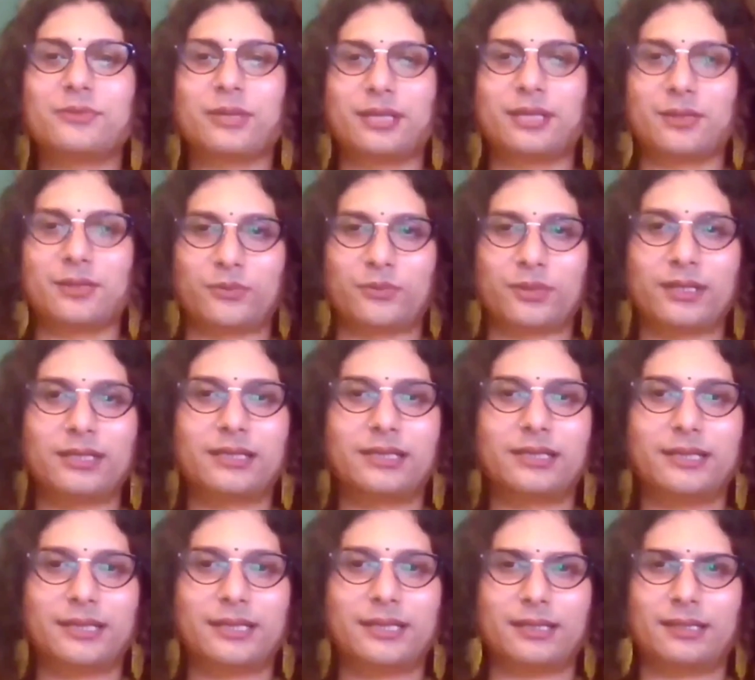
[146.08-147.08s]
with the
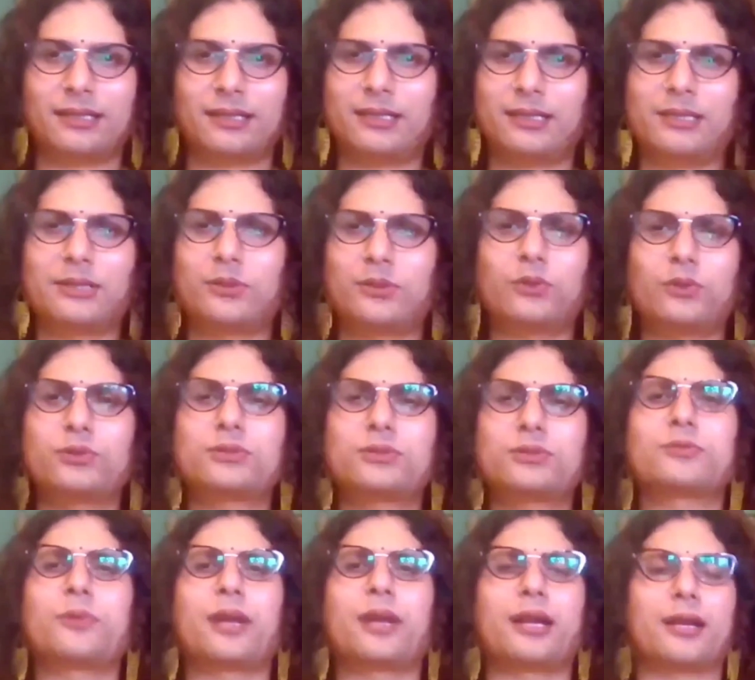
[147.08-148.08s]
word,
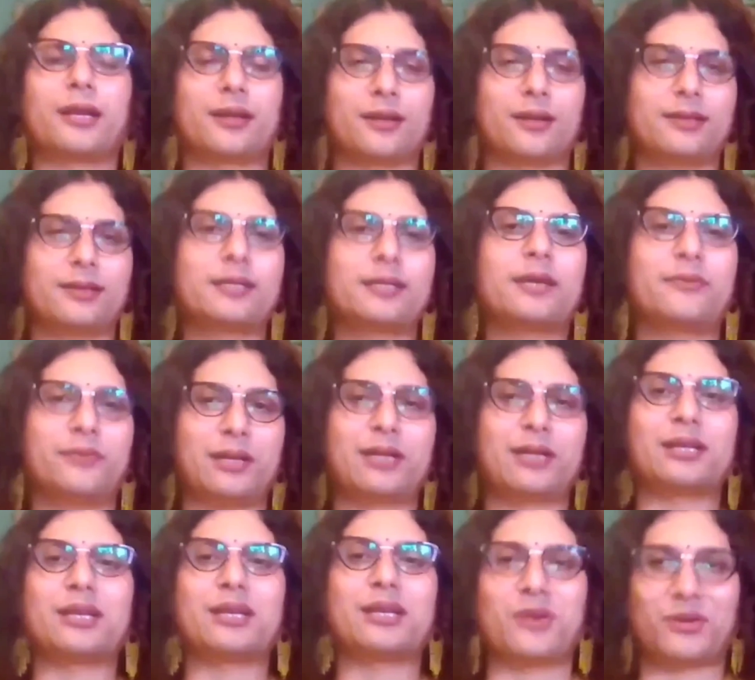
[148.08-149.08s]
those were
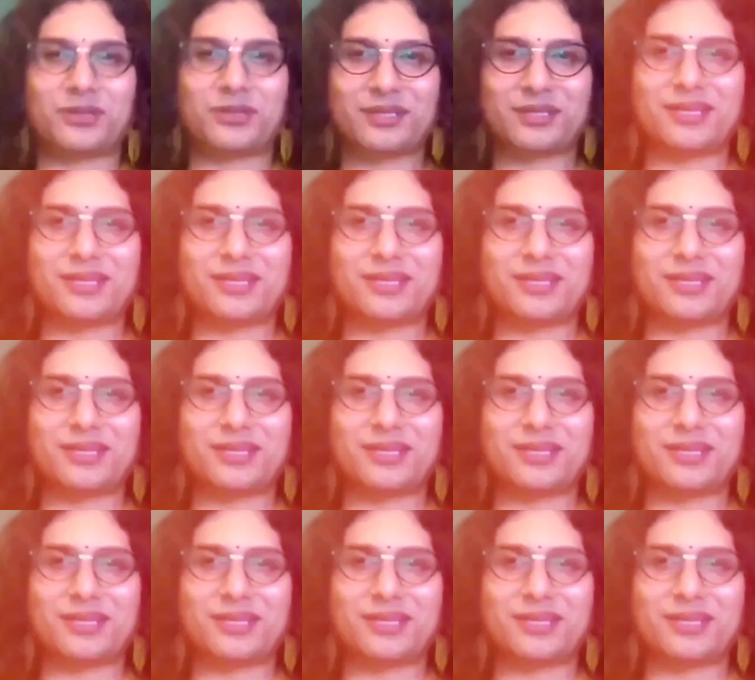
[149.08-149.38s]
definitely not